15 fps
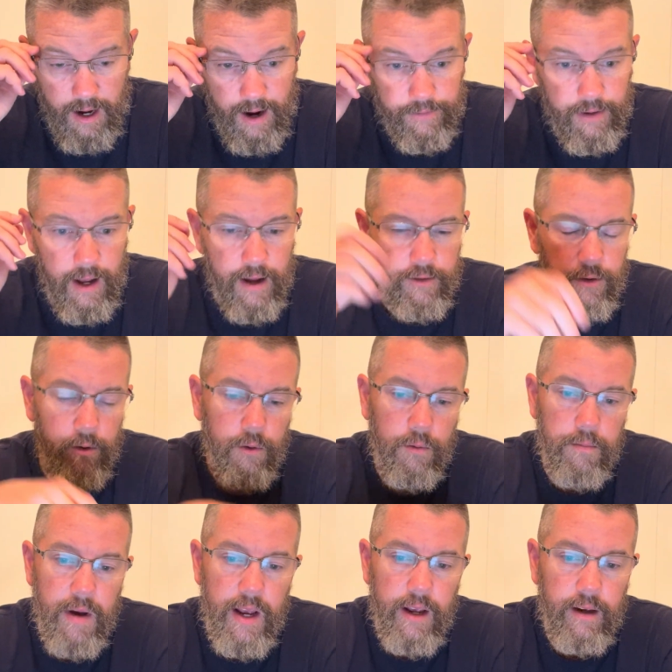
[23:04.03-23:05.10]
I've got to
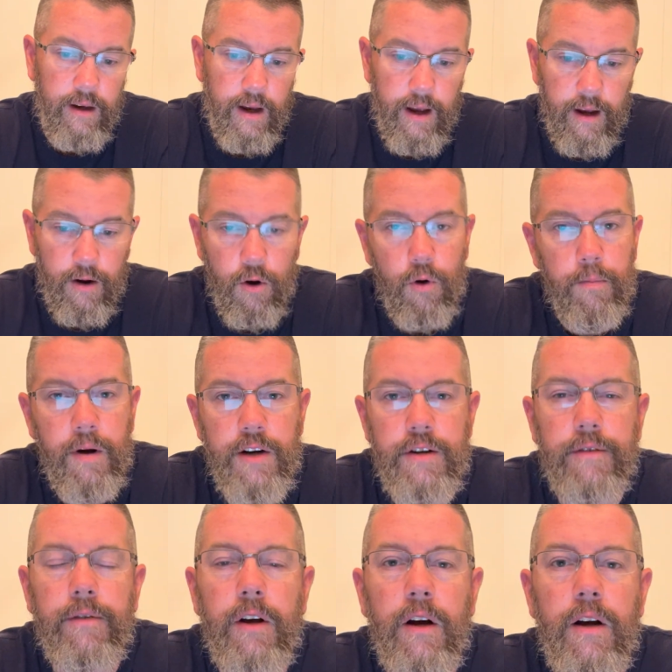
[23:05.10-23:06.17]
make a whole bunch
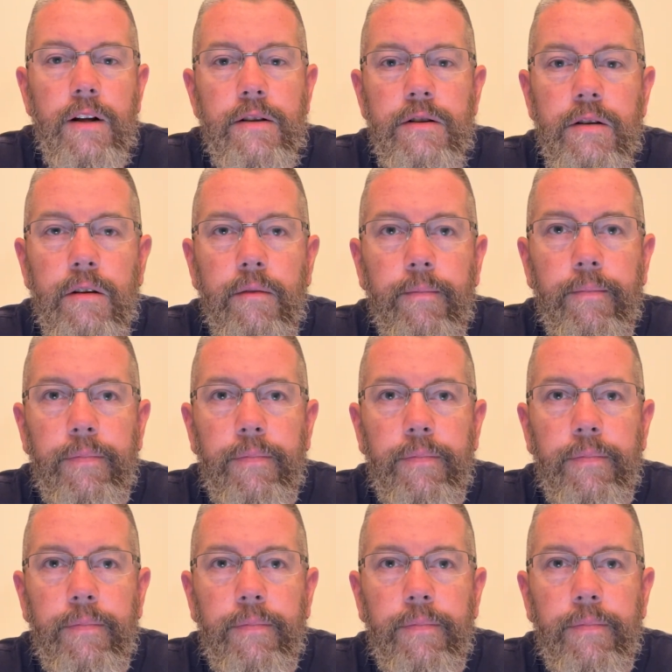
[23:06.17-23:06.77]
of cuts,